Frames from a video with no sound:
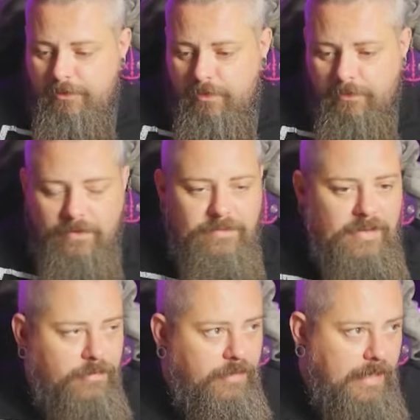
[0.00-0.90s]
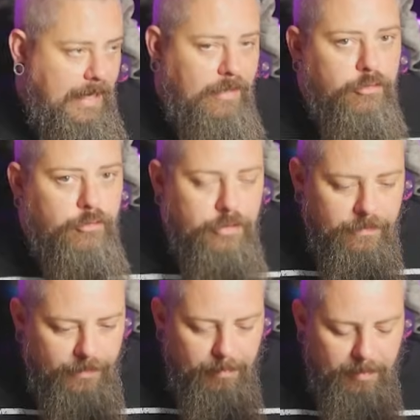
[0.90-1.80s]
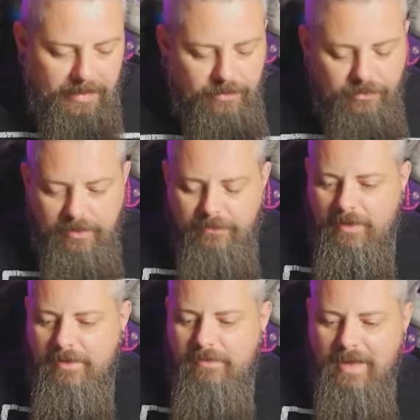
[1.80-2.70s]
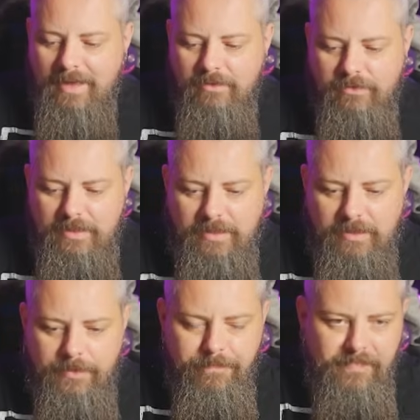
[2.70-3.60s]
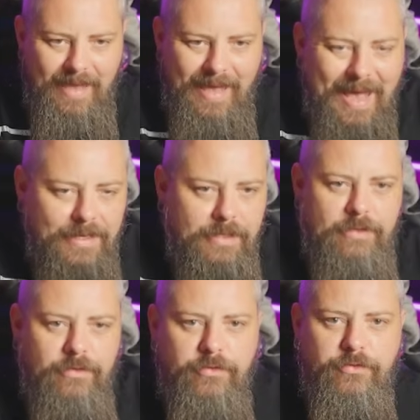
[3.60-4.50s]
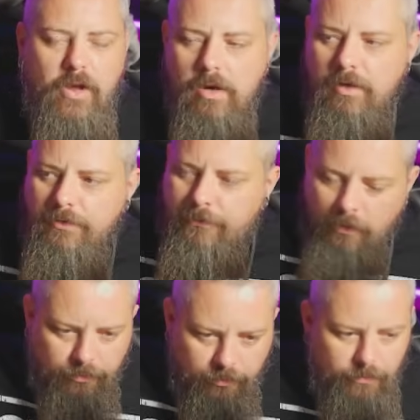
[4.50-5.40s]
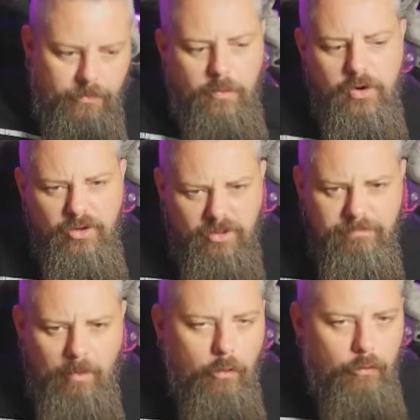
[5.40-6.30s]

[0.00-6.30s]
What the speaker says: He's got a fantastic history of the place, a fantastic editing style, his voiceover work.